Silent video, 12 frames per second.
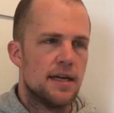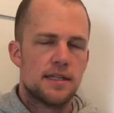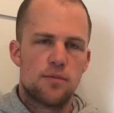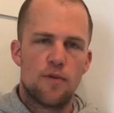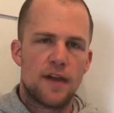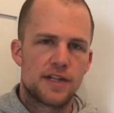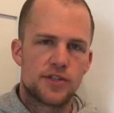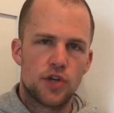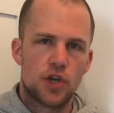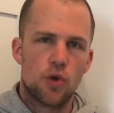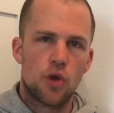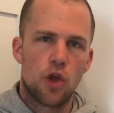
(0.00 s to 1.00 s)
Some of that's going
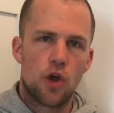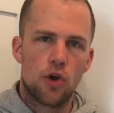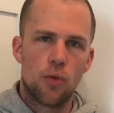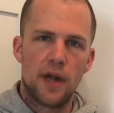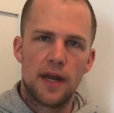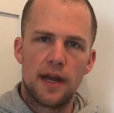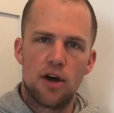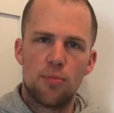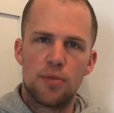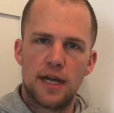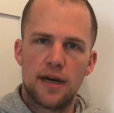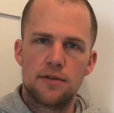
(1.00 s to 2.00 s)
to go a long way to
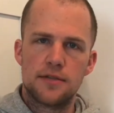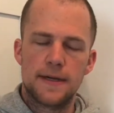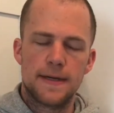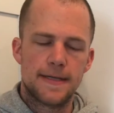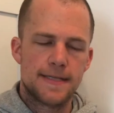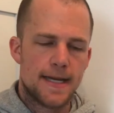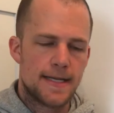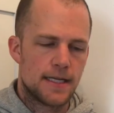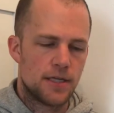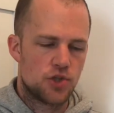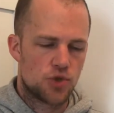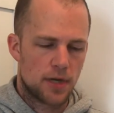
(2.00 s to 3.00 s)
helping out tendon
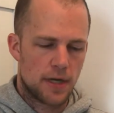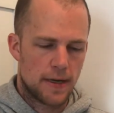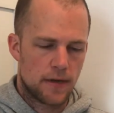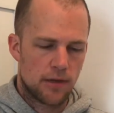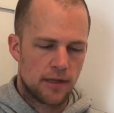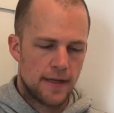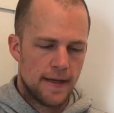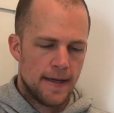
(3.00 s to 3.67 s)
and joint health.